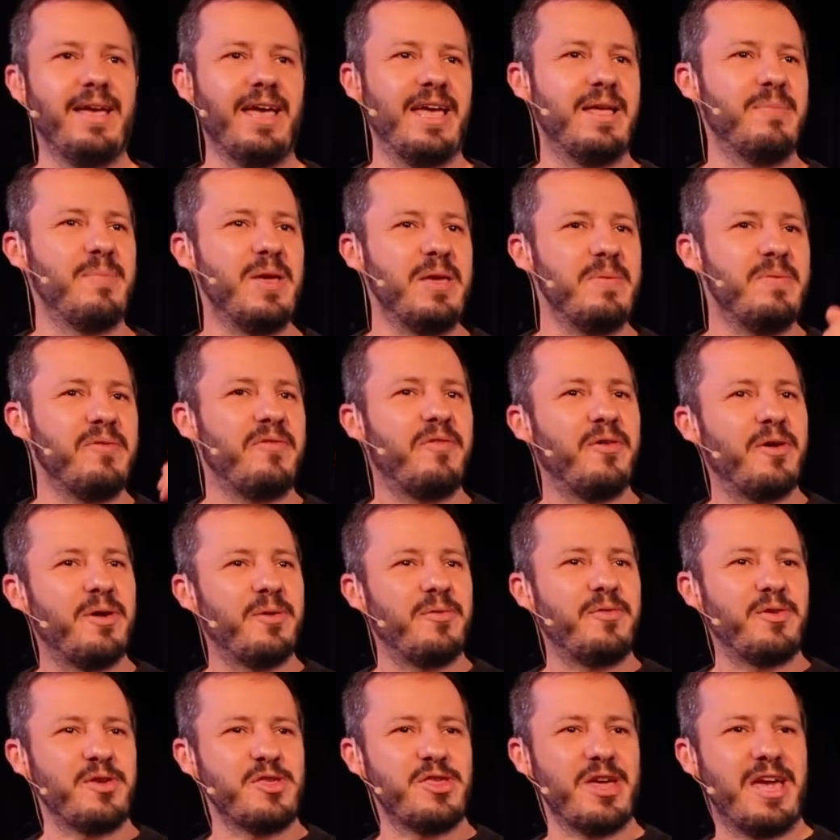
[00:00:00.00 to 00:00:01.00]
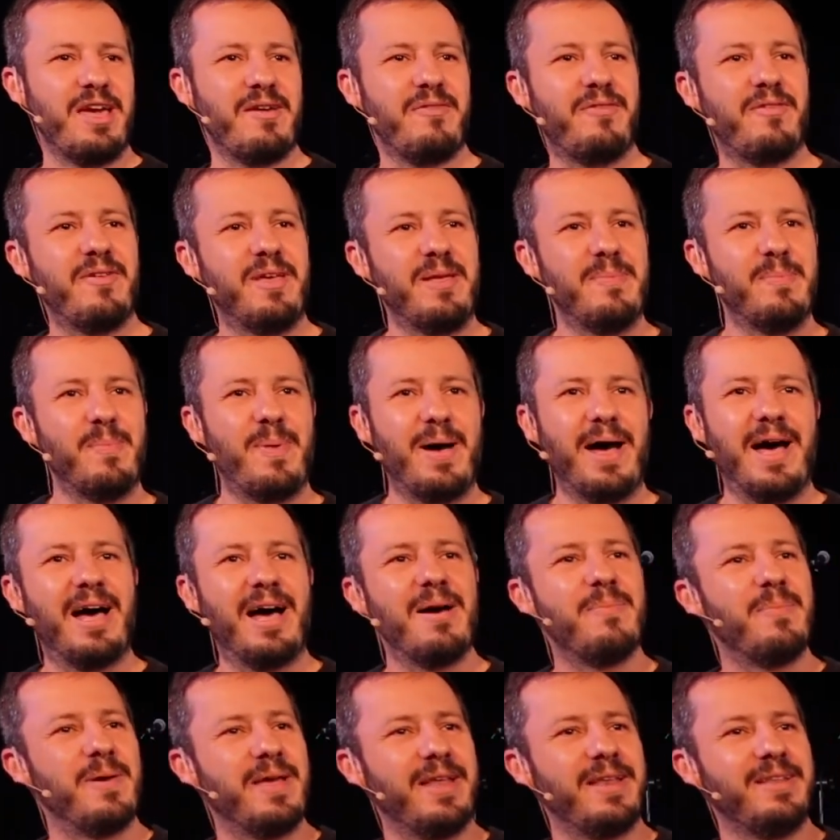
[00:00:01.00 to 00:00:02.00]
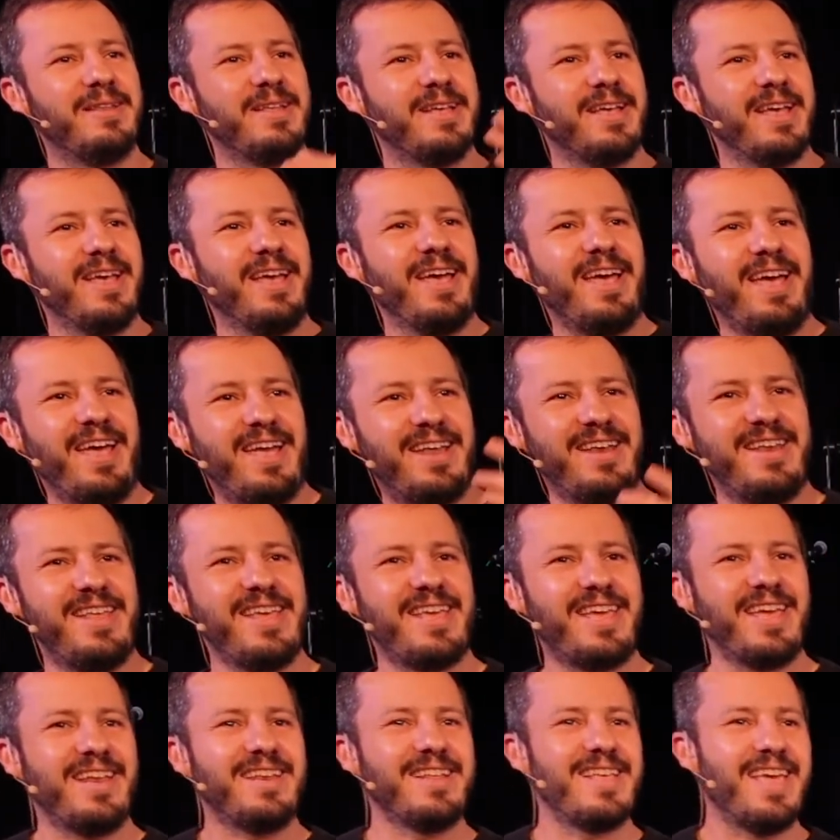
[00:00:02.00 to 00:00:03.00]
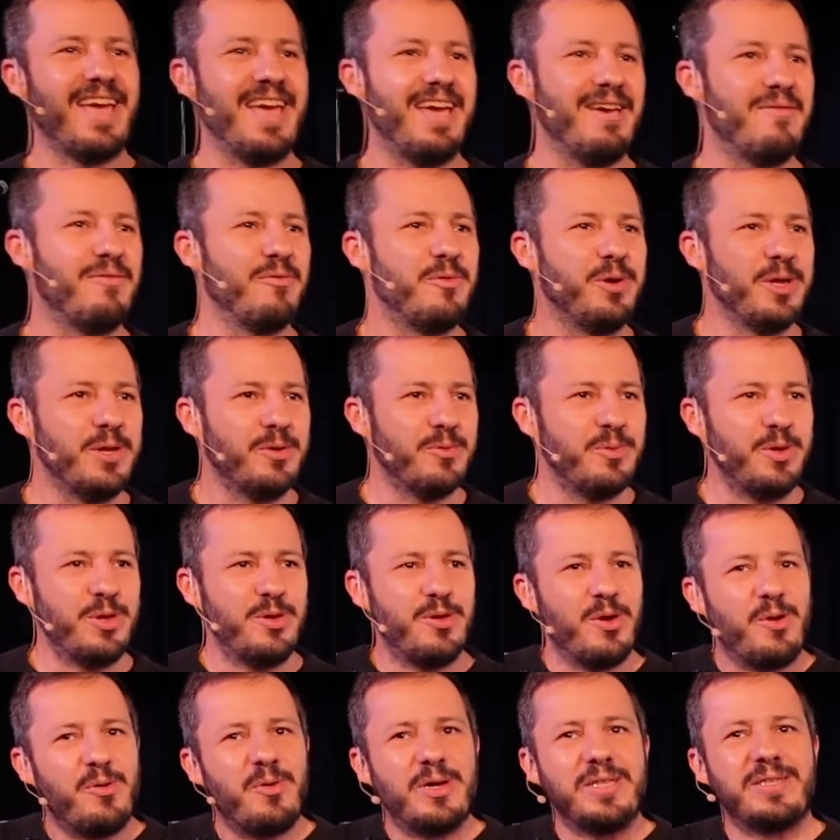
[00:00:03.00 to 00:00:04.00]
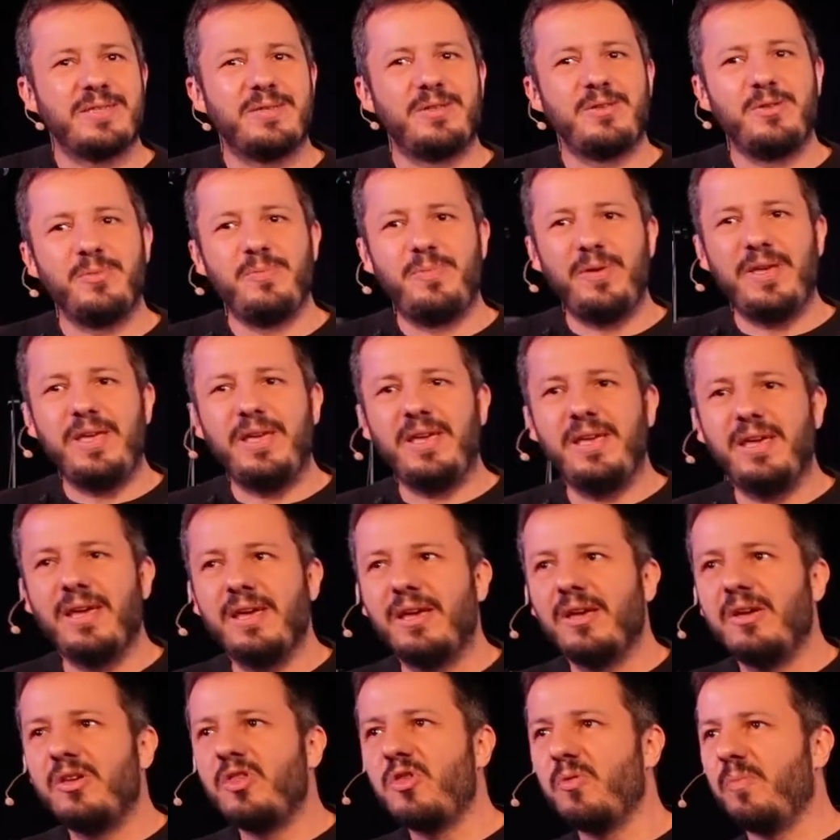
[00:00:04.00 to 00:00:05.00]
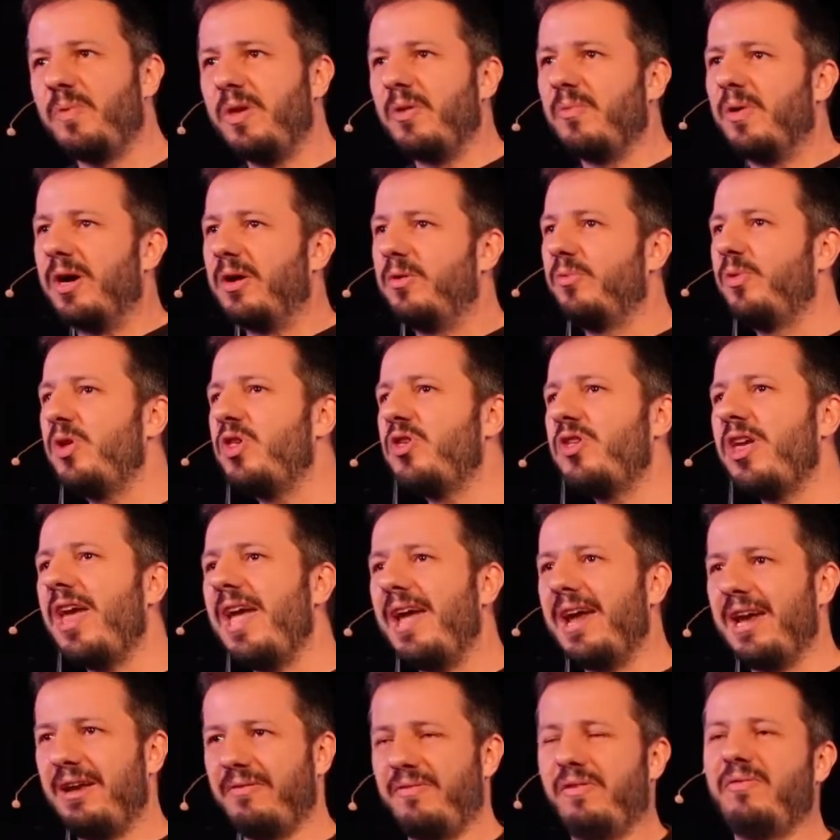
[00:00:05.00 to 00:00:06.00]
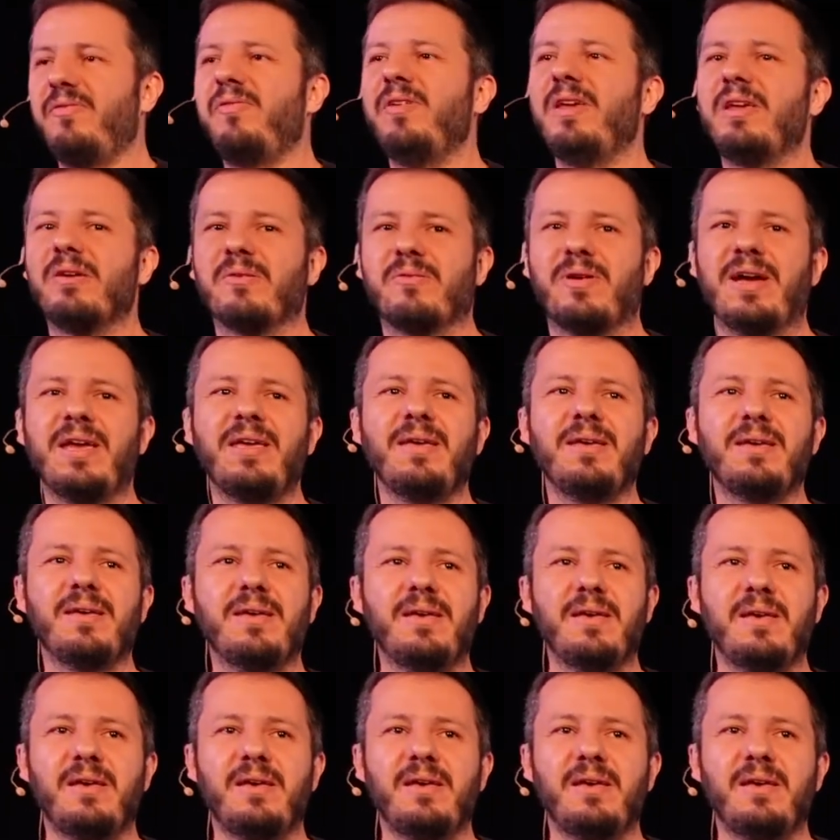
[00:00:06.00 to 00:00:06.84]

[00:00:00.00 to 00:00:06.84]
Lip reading: And maybe for Jeff and Bob and Nick and Kev, we know what's to be one. We share everything, right?